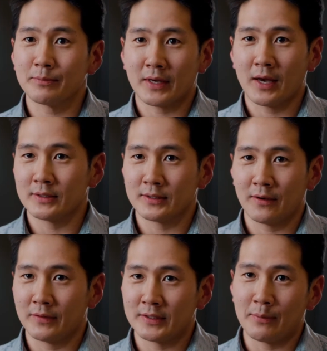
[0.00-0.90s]
because
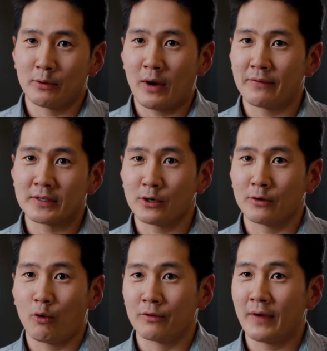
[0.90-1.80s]
of the demographics here
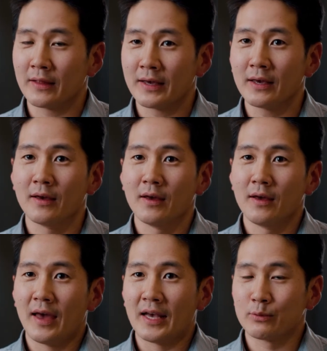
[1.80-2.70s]
in Oro Valley,
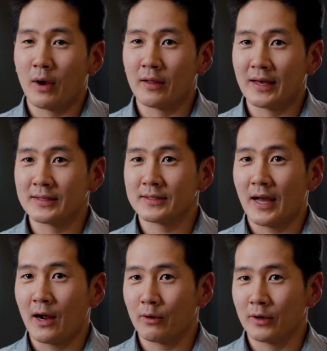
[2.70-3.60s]
as well as
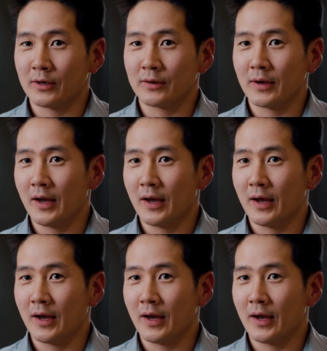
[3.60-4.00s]
our